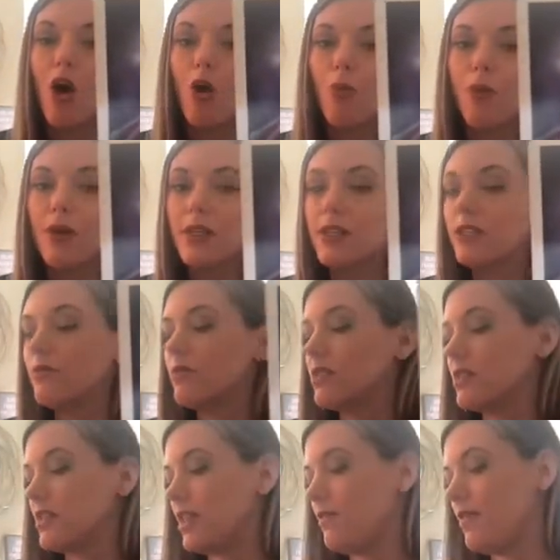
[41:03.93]
open to
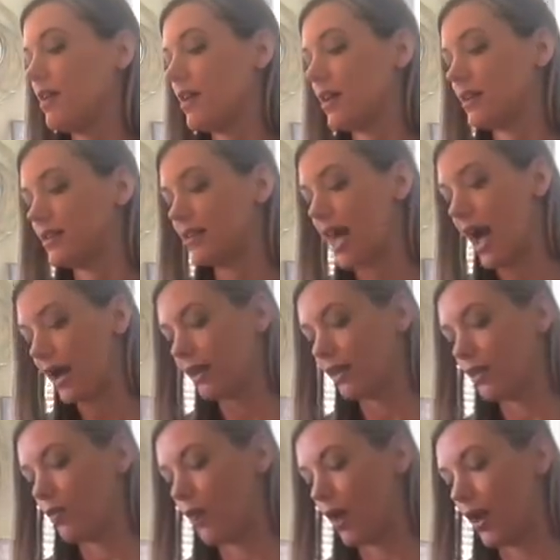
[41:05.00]
receiving
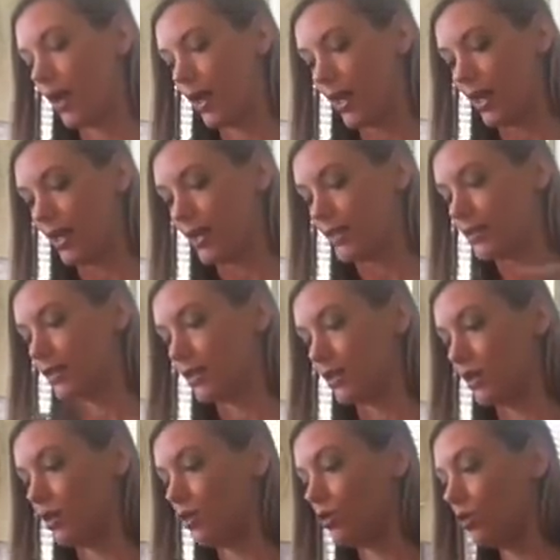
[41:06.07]
exactly what it is
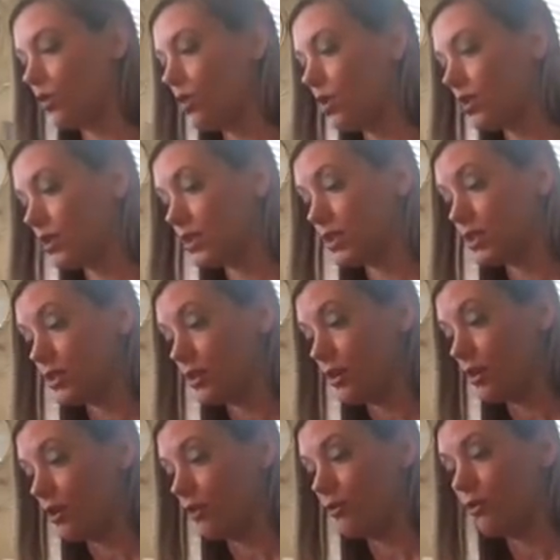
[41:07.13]
you
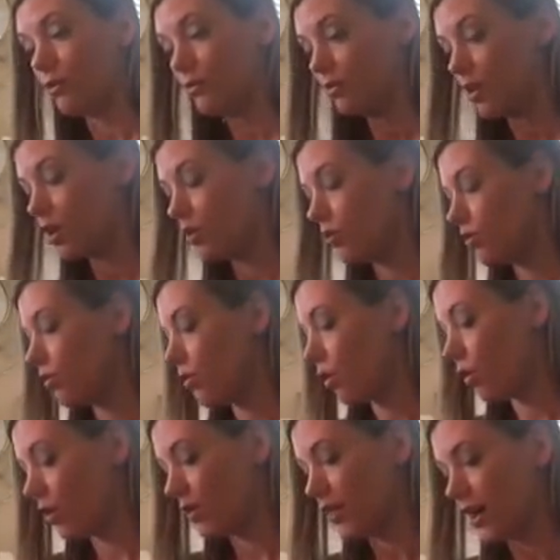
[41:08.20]
deserve, you
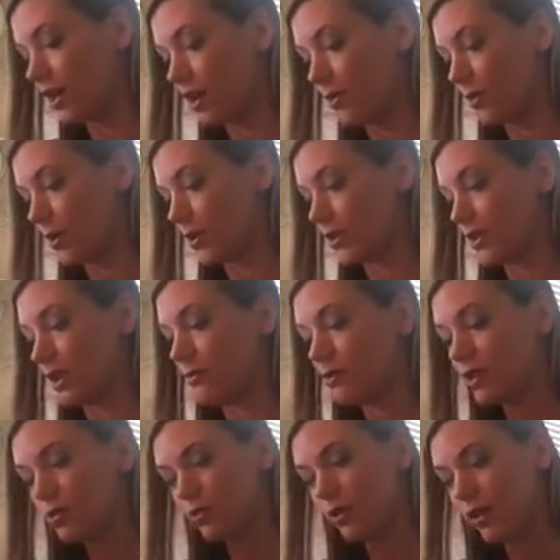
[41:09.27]
or the other person. I'm
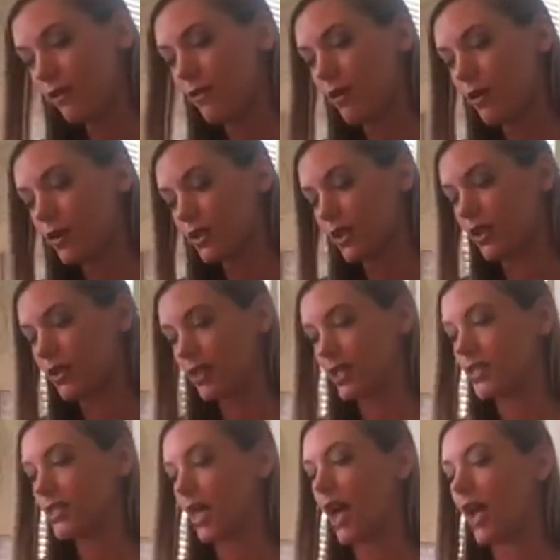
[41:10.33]
just really focused on
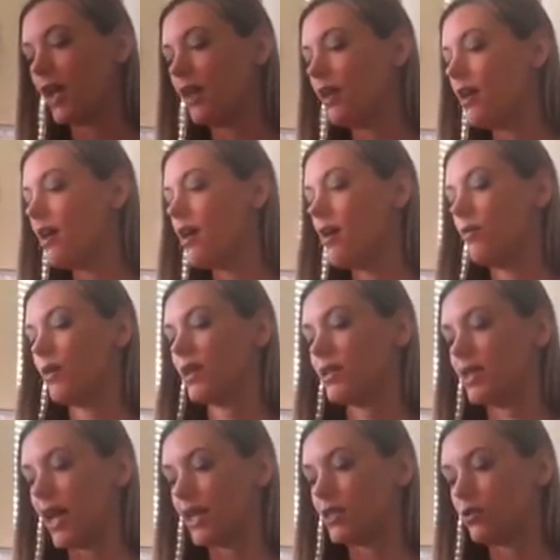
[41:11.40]
this side because
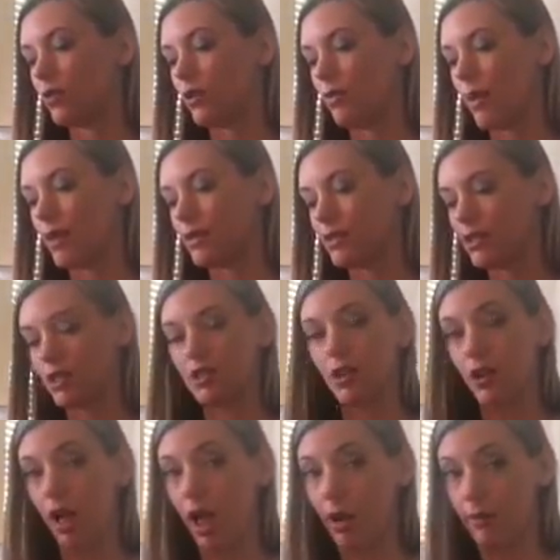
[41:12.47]
that's where the messages
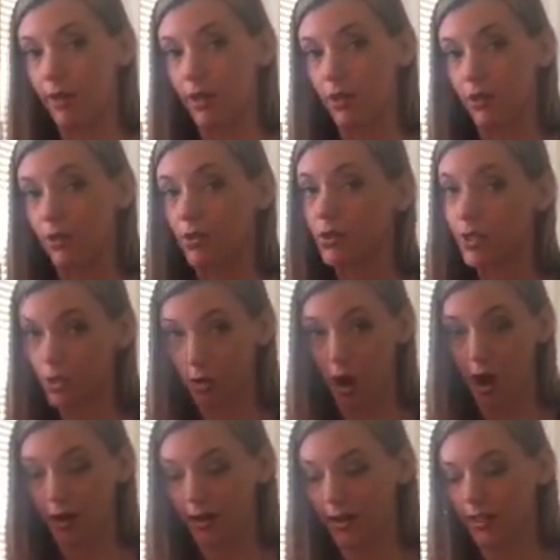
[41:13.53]
are coming through
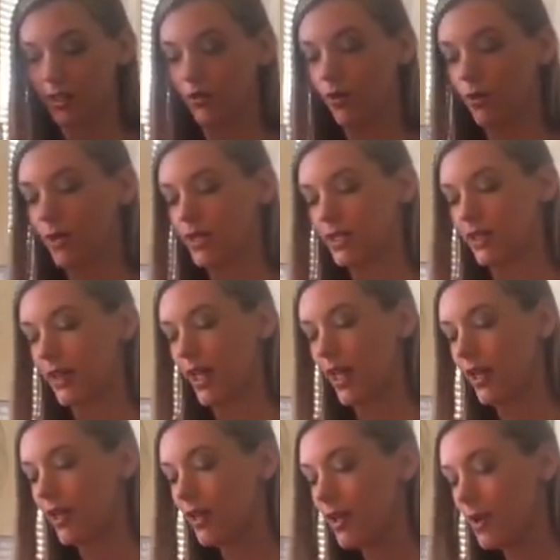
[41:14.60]
strongest for me
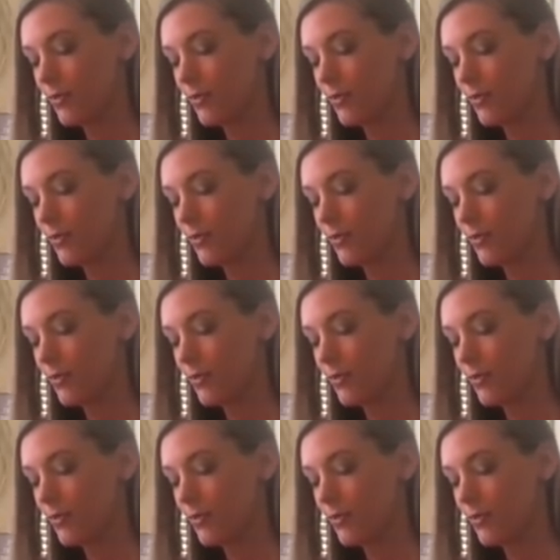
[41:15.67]
today.